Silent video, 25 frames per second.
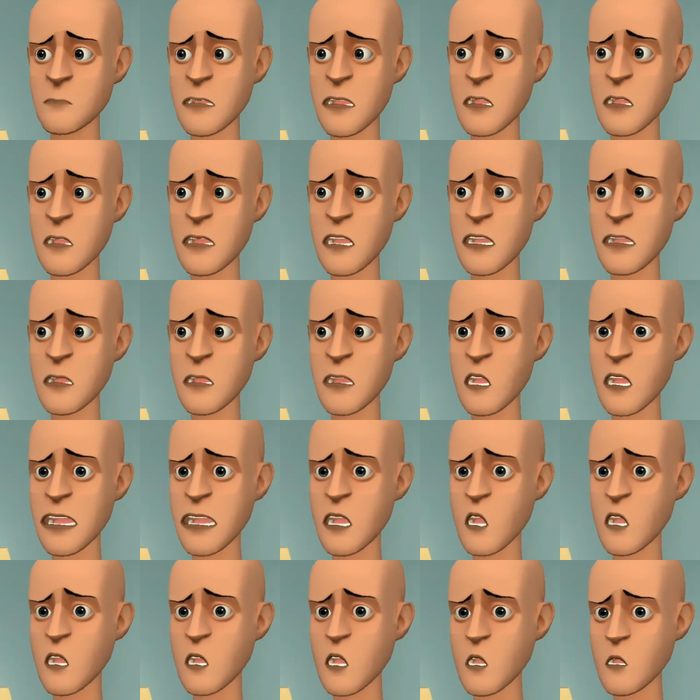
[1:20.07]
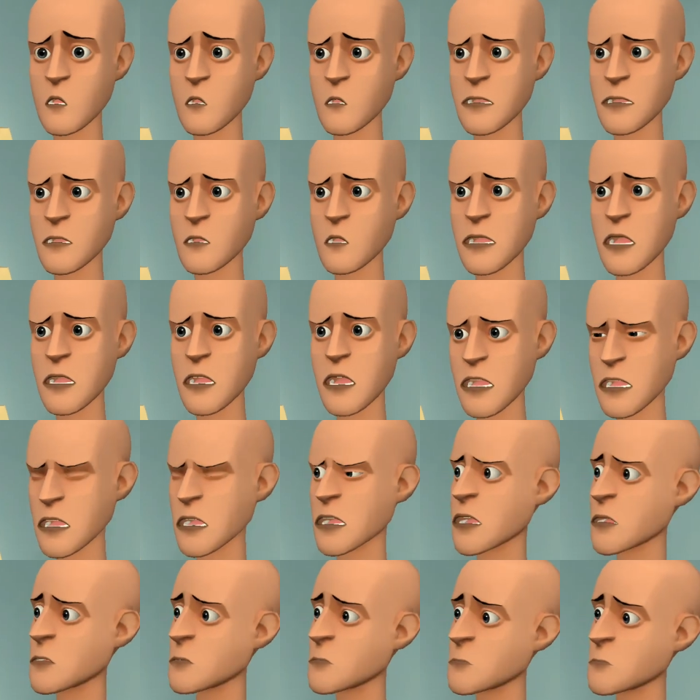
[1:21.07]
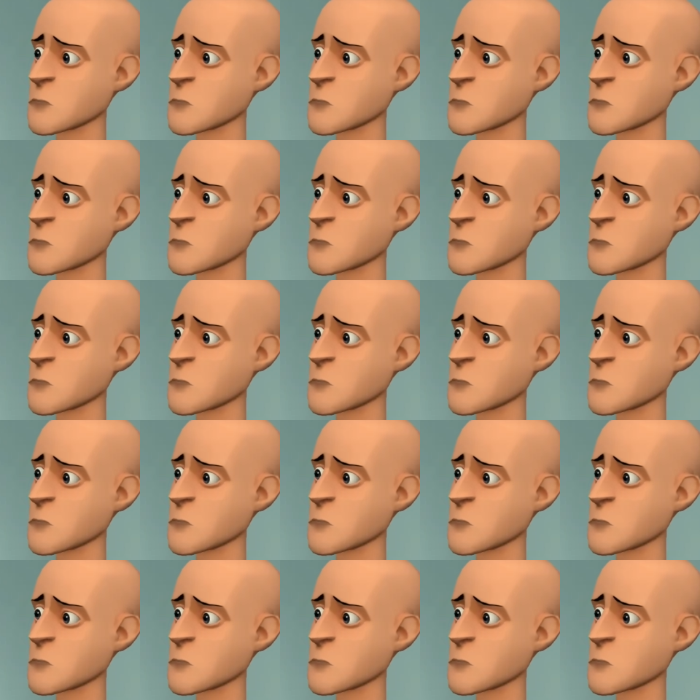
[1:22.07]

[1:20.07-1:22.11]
Dad, why do you look so irritated?